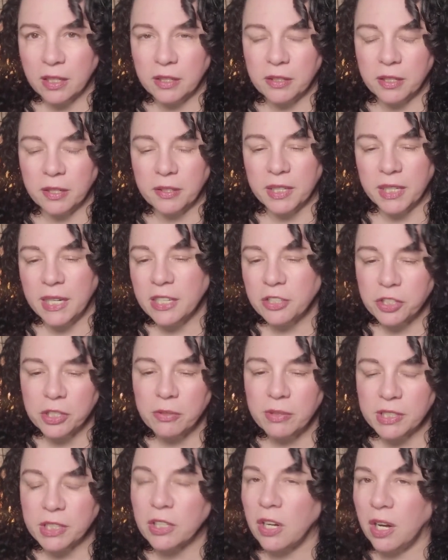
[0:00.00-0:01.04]
The issue
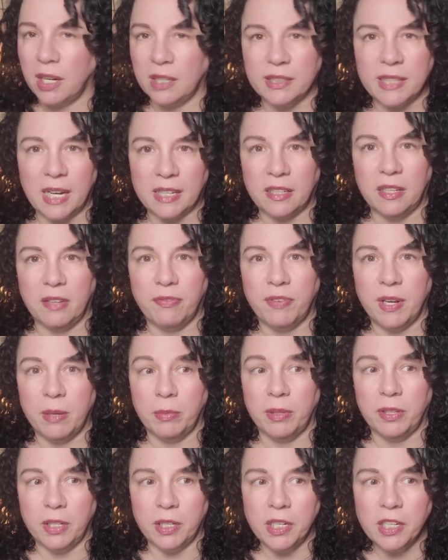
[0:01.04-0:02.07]
isn't contacting the family.
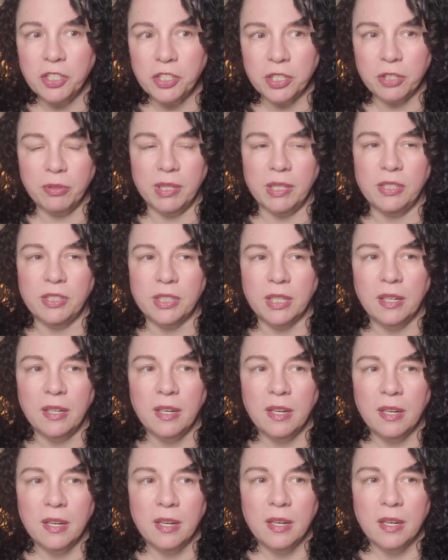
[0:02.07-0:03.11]
The issue is
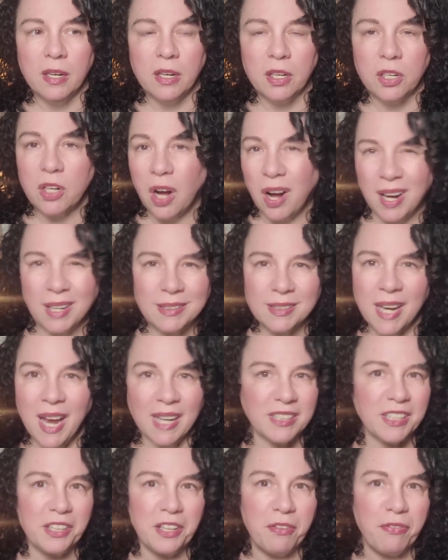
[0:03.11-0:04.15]
contacting
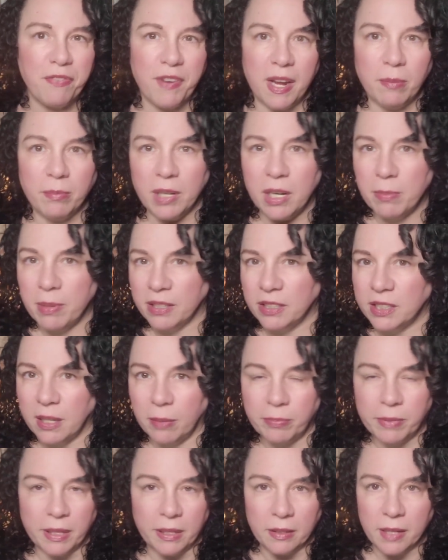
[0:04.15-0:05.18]
the family about
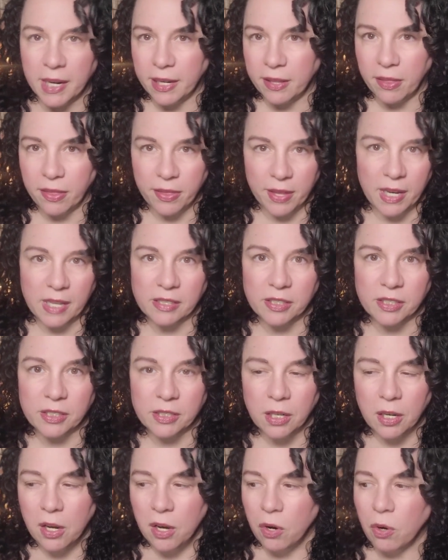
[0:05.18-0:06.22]
something like this,
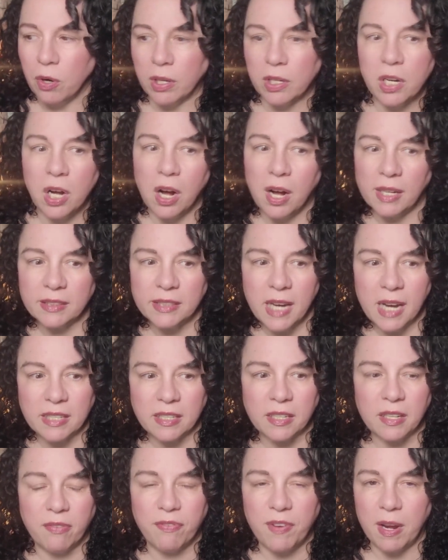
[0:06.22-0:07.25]
or contacting the
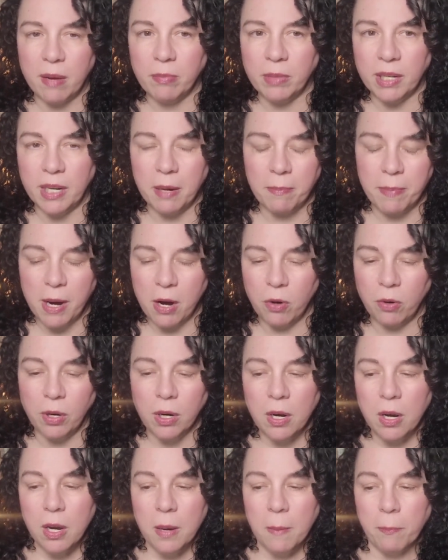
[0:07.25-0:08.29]
family about
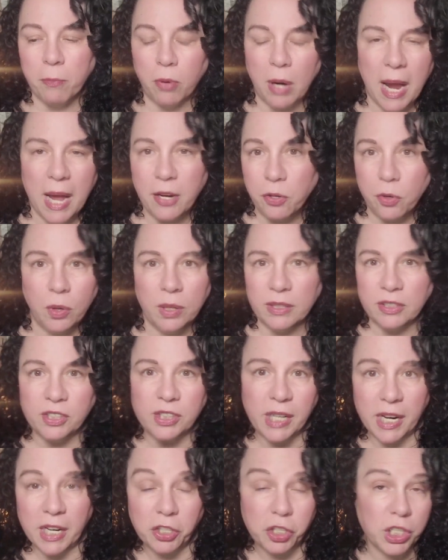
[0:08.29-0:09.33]
Brad Norton saying
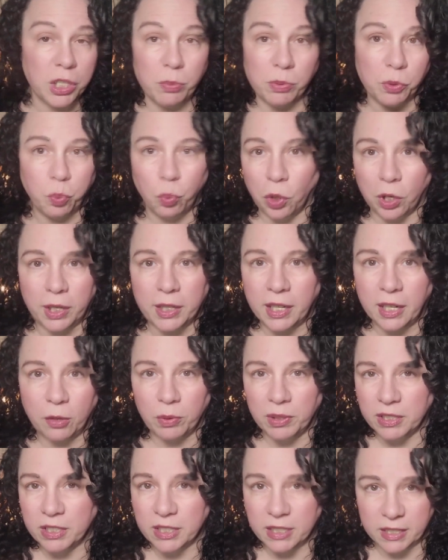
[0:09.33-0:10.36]
she was working with
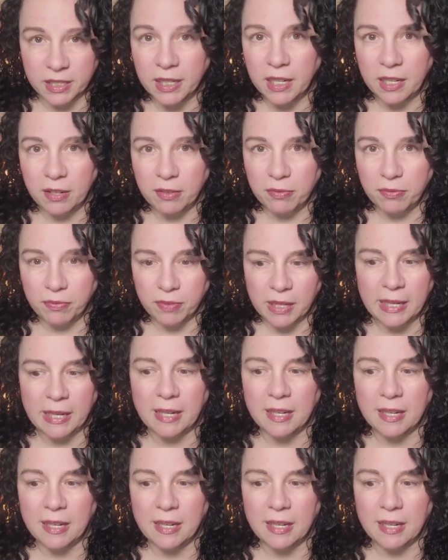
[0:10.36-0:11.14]
Steve. Like,